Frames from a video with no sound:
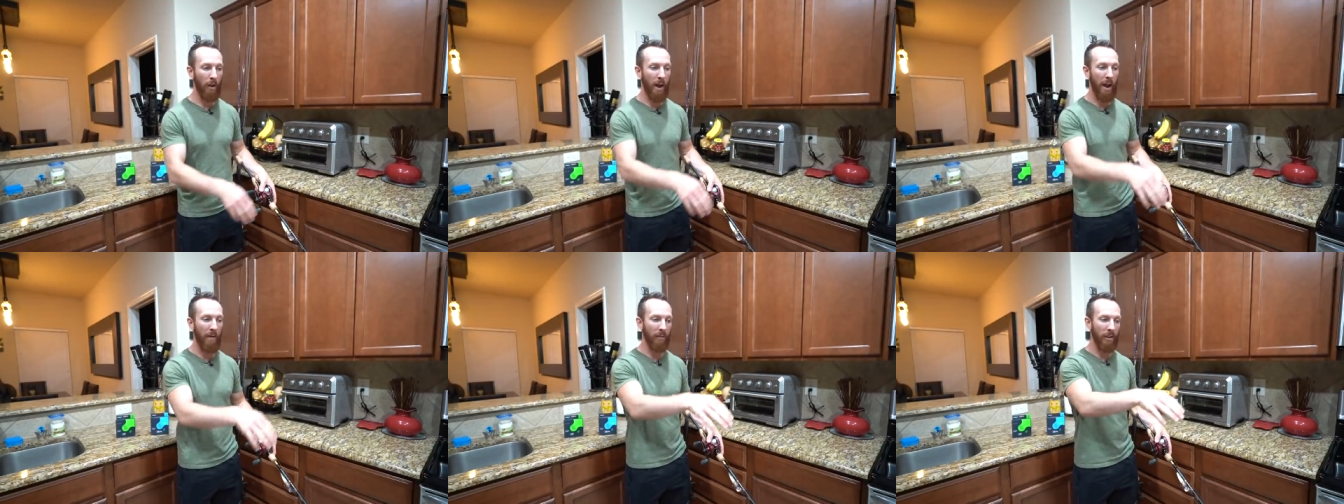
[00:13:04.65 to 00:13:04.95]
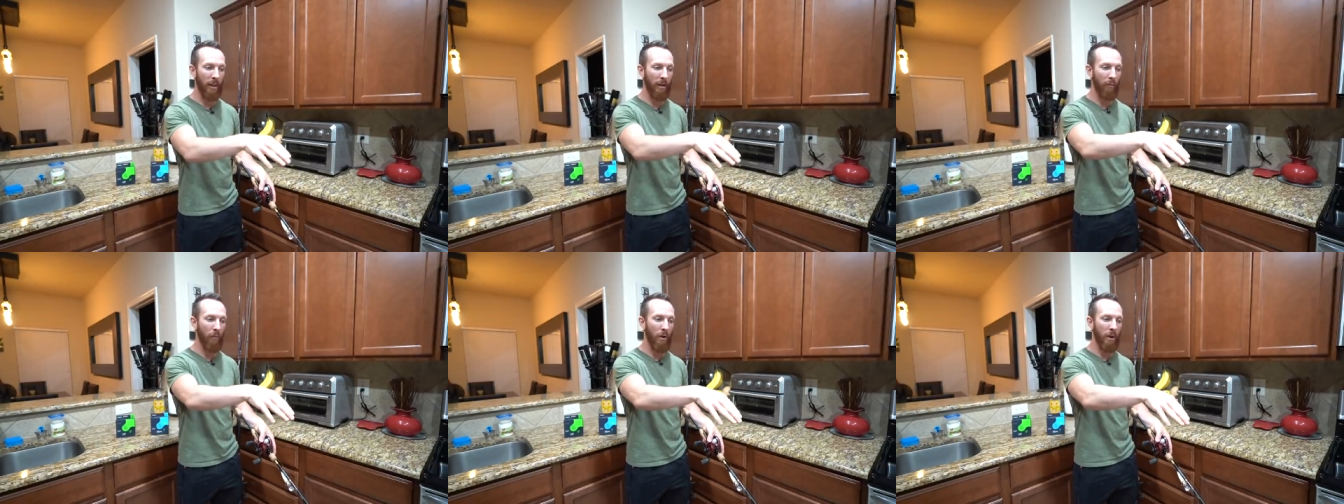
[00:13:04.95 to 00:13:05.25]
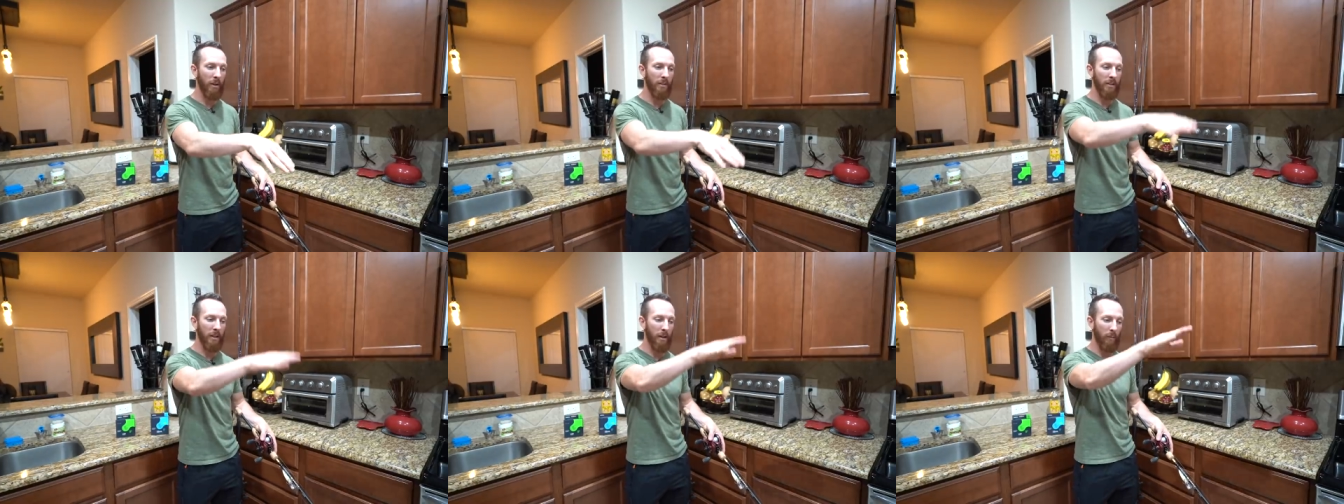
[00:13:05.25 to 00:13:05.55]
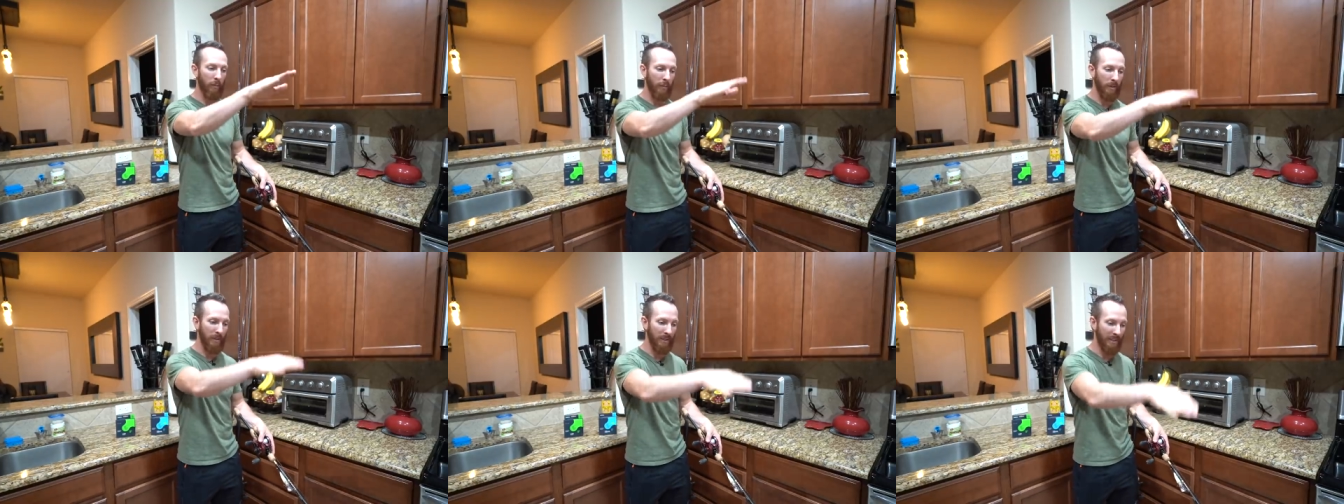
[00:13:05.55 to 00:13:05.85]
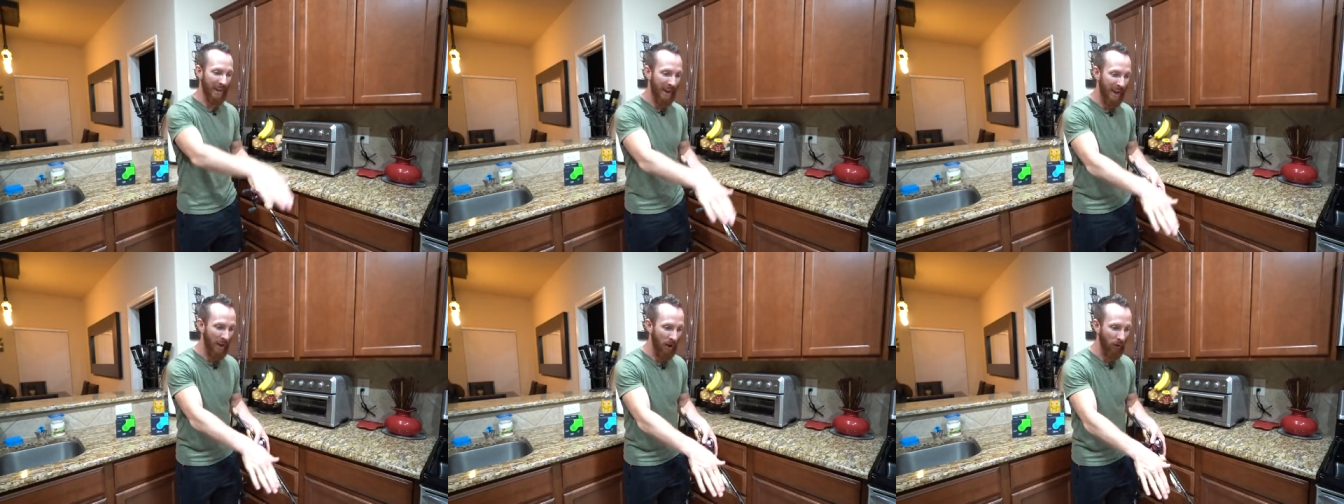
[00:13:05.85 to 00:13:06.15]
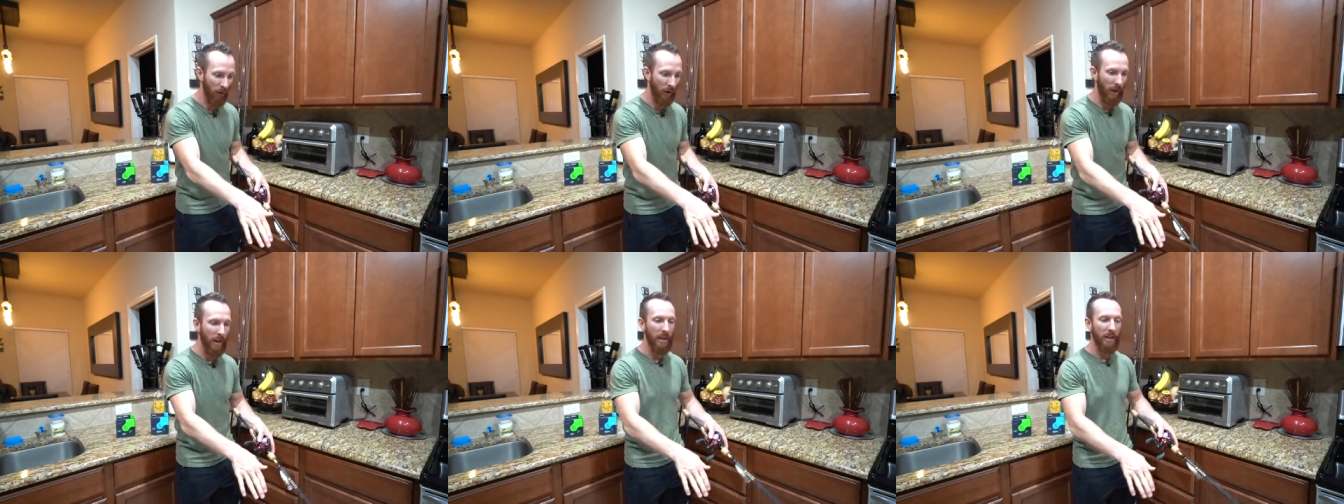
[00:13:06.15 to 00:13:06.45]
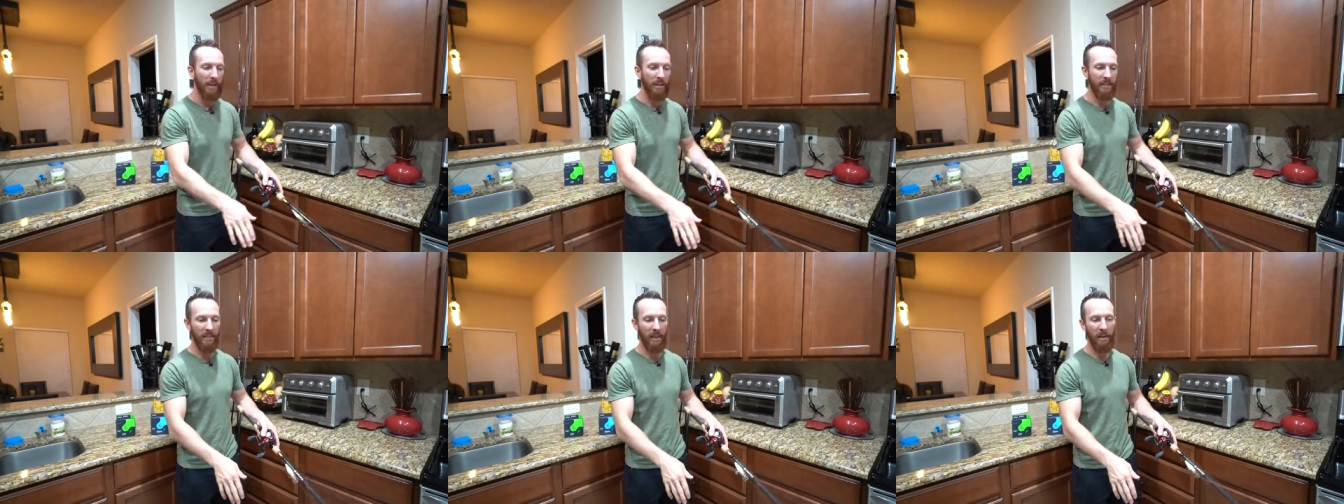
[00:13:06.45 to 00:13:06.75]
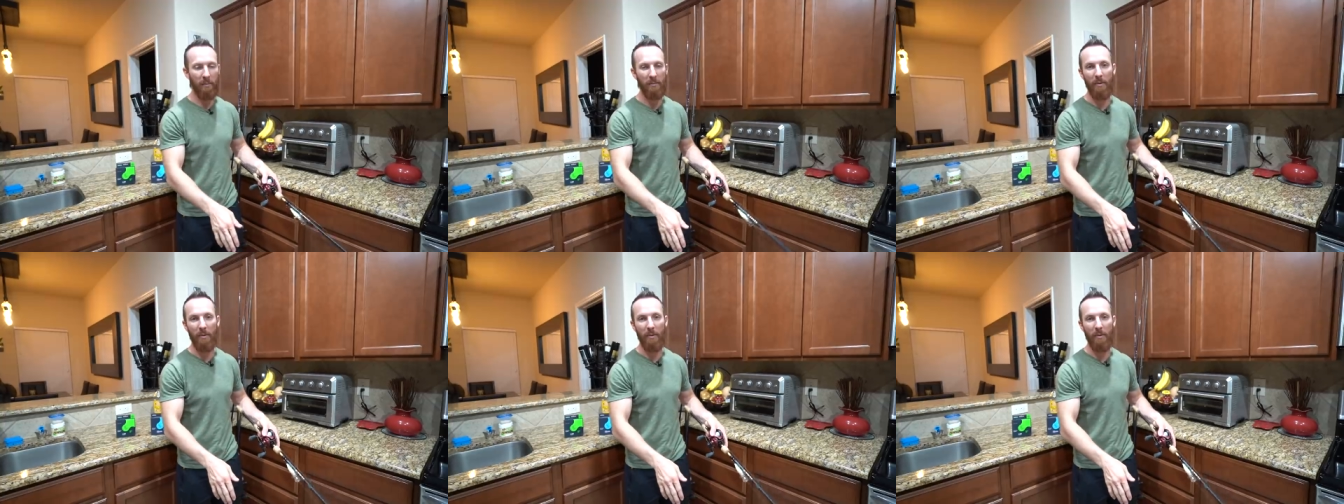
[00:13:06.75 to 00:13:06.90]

Having that rod tip down is gonna